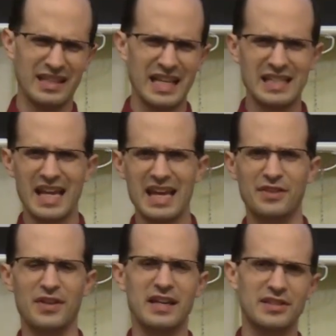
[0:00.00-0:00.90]
they take
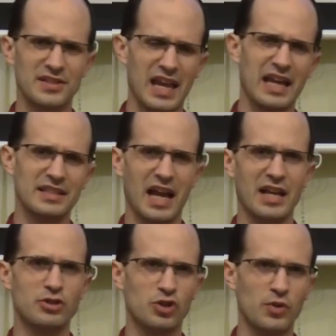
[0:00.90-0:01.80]
things as
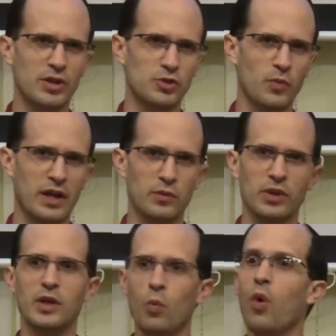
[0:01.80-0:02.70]
anti-Jewish when it
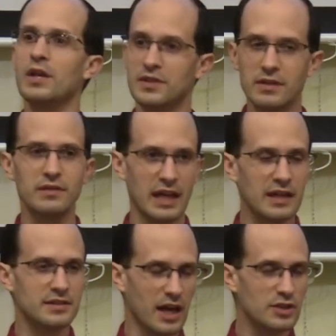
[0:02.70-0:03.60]
really wasn't
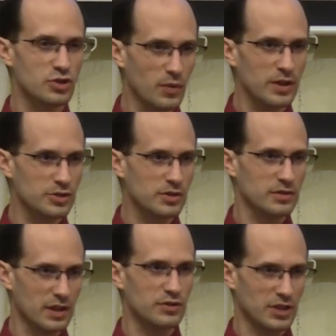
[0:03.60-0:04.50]
anti-Jewish.
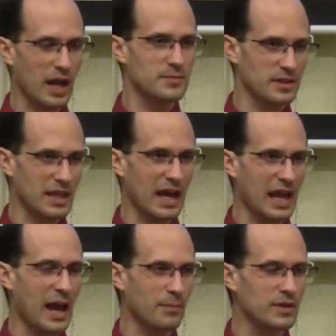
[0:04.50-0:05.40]
There are times that
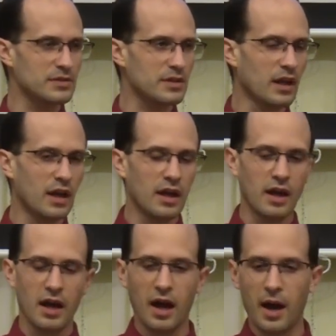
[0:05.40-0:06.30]
happens.
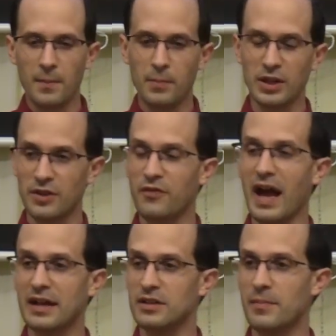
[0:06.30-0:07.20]
But the
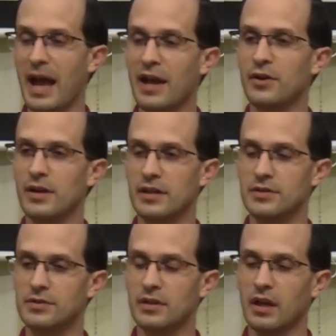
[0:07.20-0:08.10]
fact of the matter
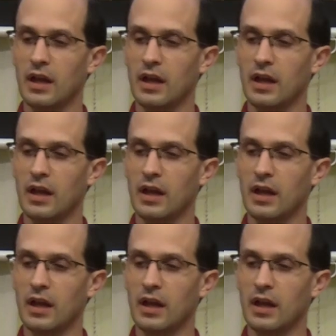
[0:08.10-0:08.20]
is,